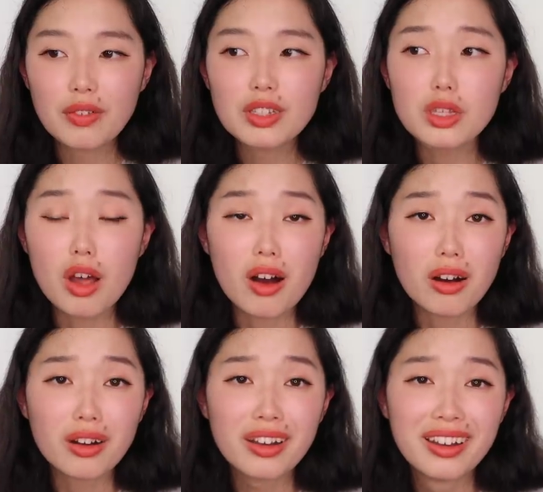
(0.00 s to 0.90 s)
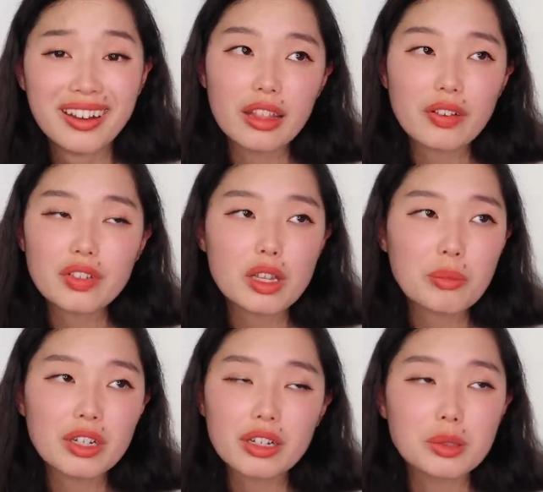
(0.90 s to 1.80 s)
life is long and life is
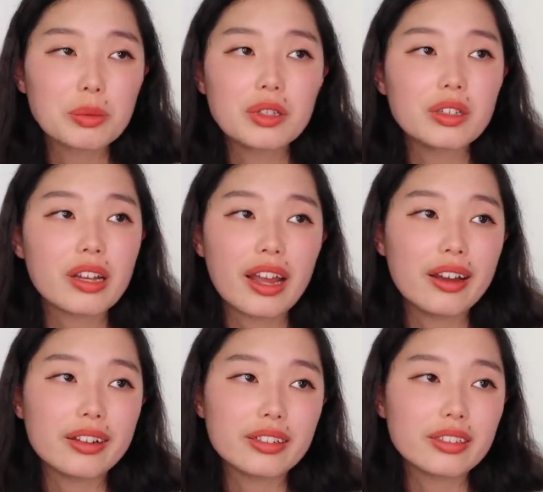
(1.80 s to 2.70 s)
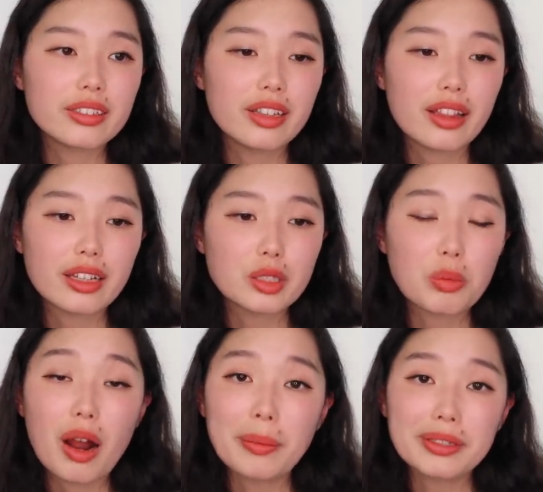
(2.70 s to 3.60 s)
unpredictable and nothing's
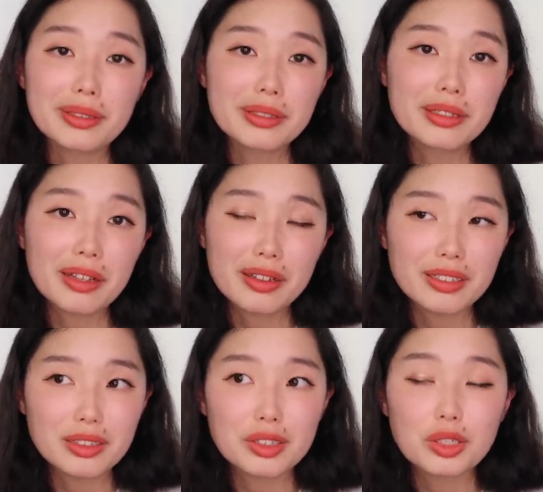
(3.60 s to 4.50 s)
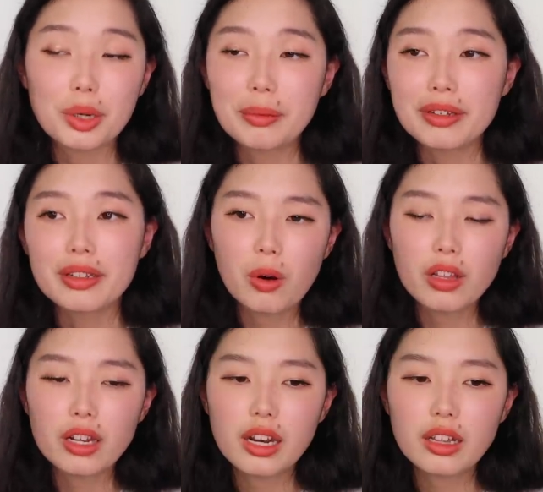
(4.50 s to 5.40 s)
promised, nothing's determined.
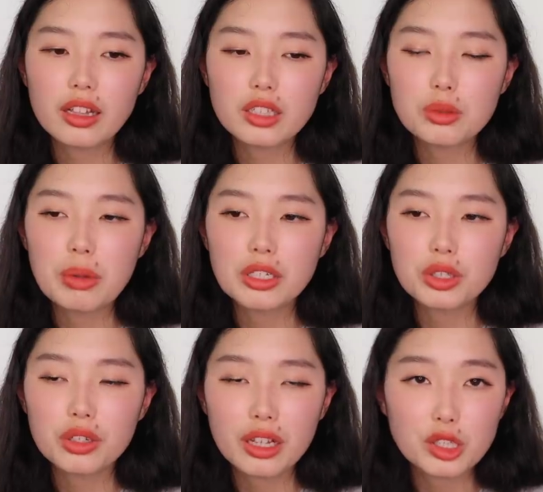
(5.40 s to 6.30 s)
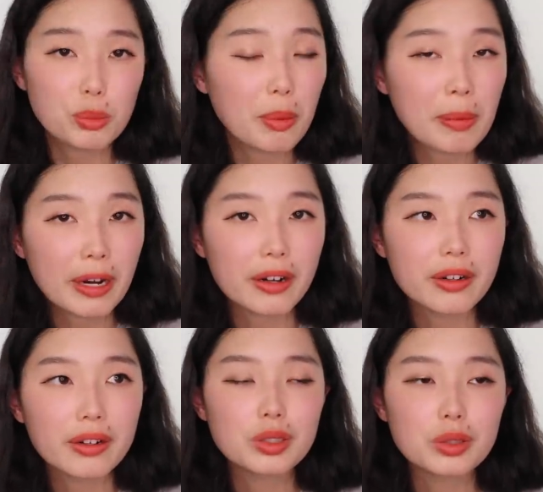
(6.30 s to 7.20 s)
More than anything, and just make sure that you're
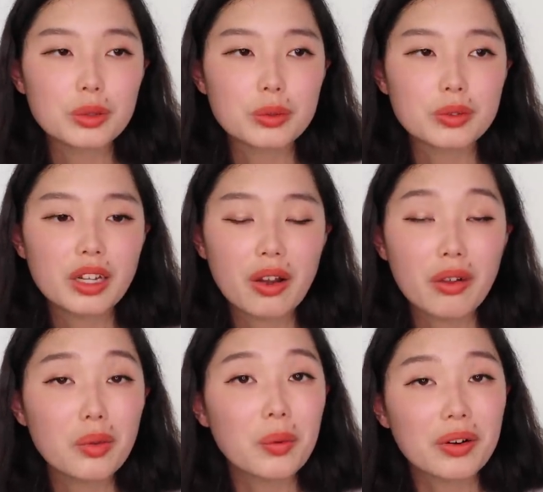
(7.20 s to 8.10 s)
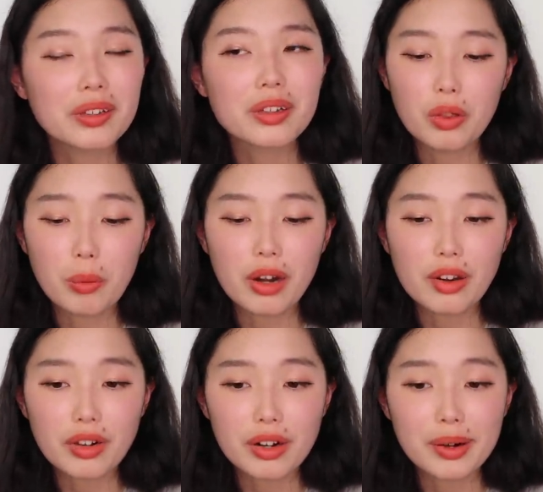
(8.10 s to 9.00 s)
prepared to take on the world with
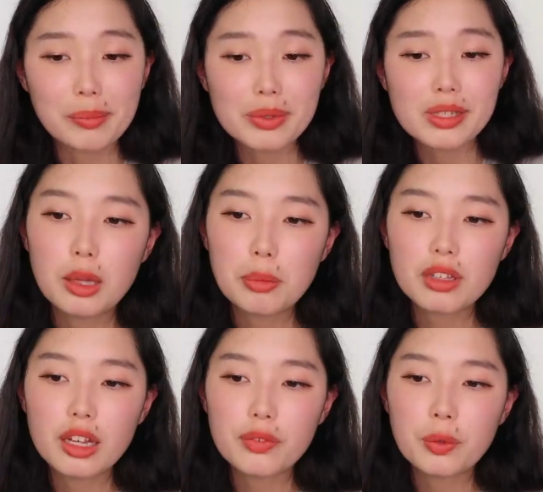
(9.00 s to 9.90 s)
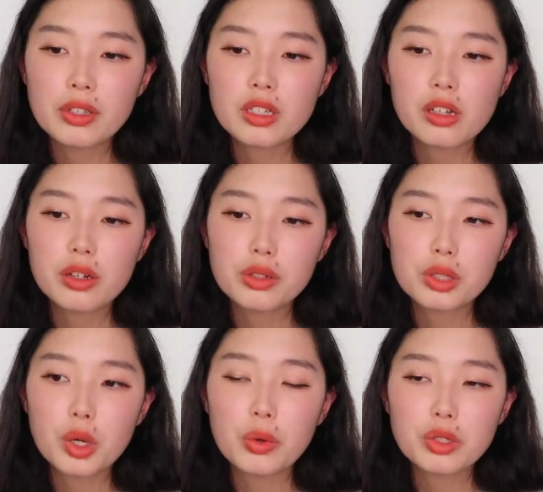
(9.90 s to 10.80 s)
whatever comes. Keep your loved ones
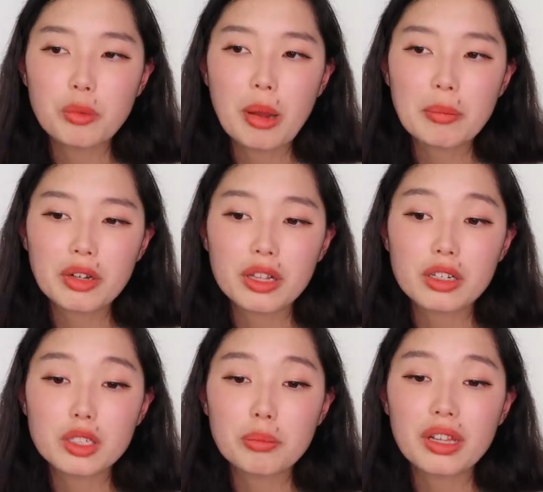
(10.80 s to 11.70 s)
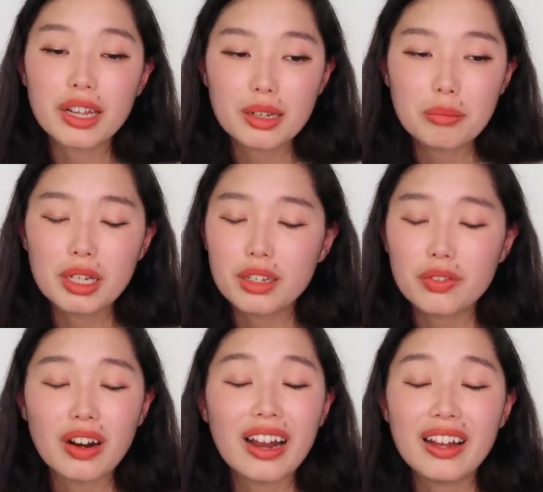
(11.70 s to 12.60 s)
close. Always remember there's a plan B for